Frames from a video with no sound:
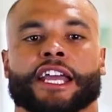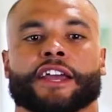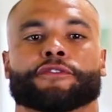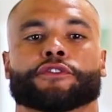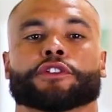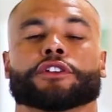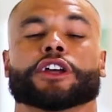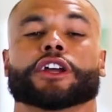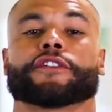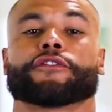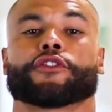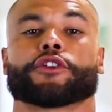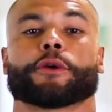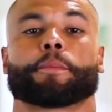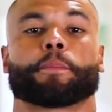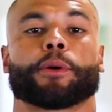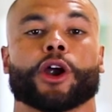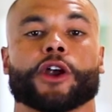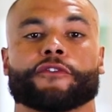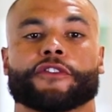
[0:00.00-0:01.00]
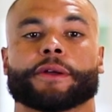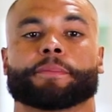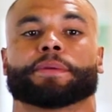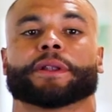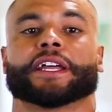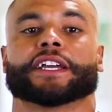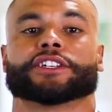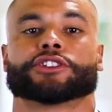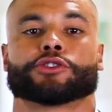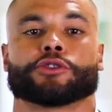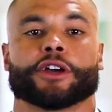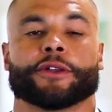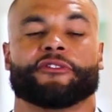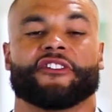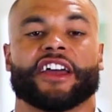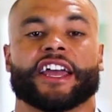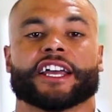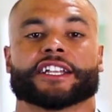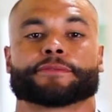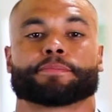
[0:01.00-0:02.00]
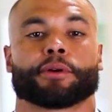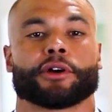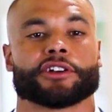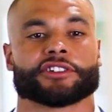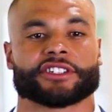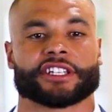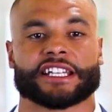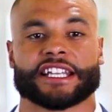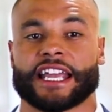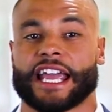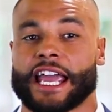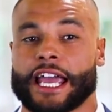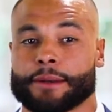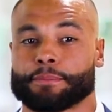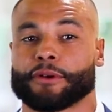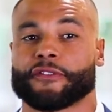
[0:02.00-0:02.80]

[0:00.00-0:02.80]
If you're looking for the perfect place to advance personally and